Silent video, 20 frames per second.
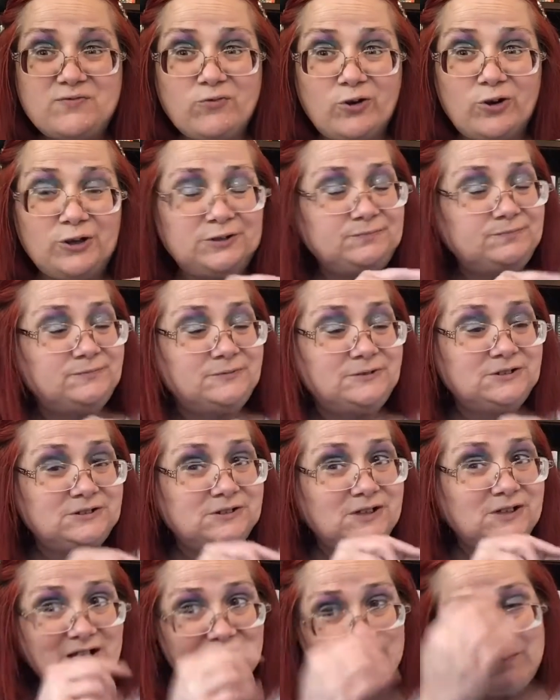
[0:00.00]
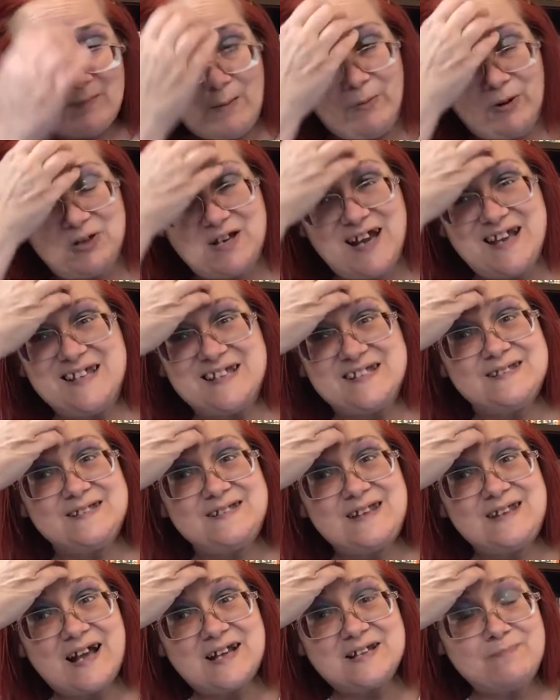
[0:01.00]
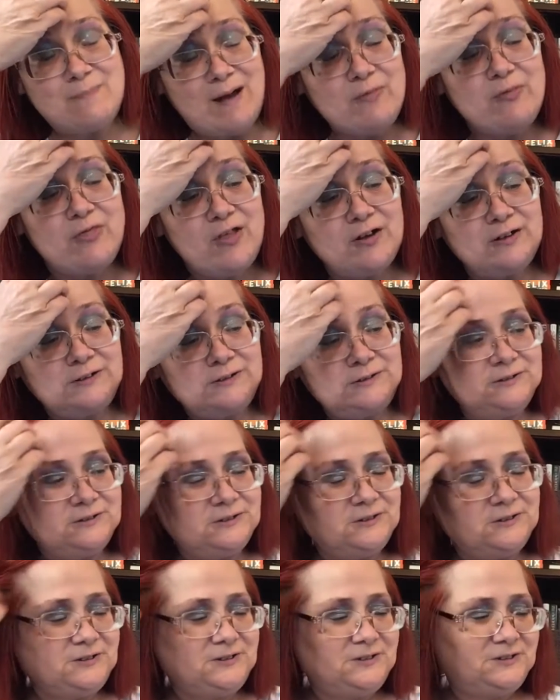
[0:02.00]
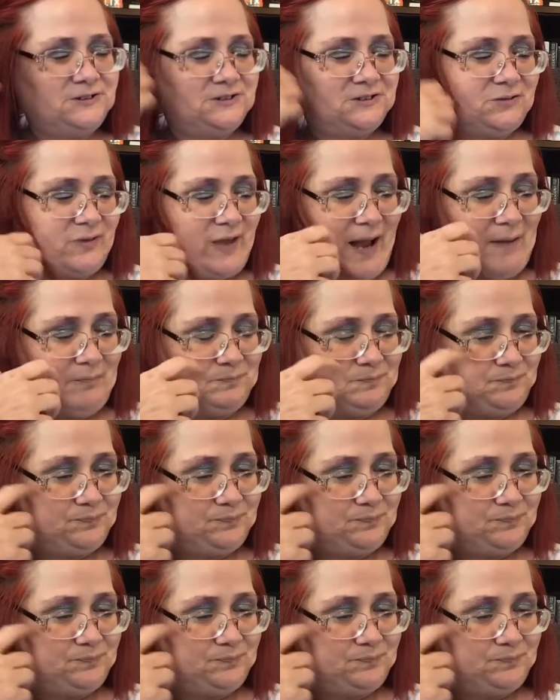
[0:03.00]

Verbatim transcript: for so my birthday is next month. So yeah.